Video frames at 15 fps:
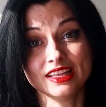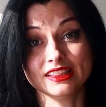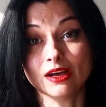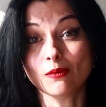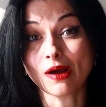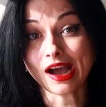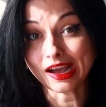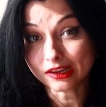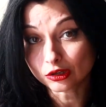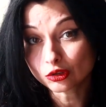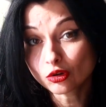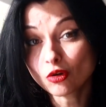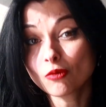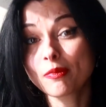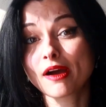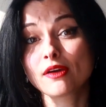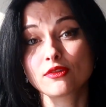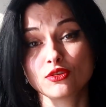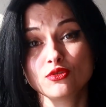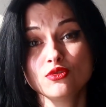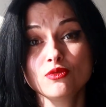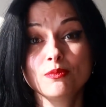Now, I don't know
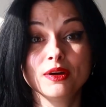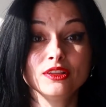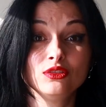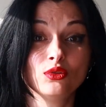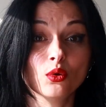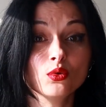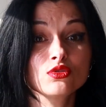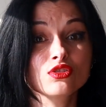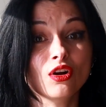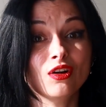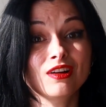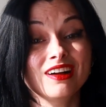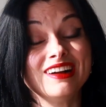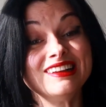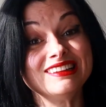about you, but those are